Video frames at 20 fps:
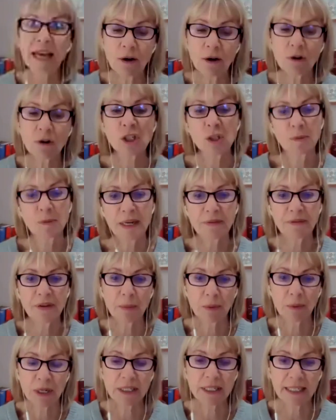asked me if I
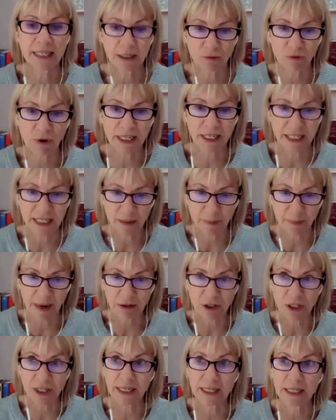would consider writing
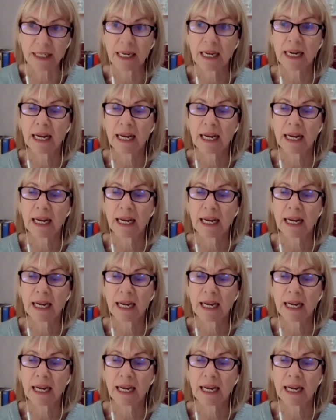about it,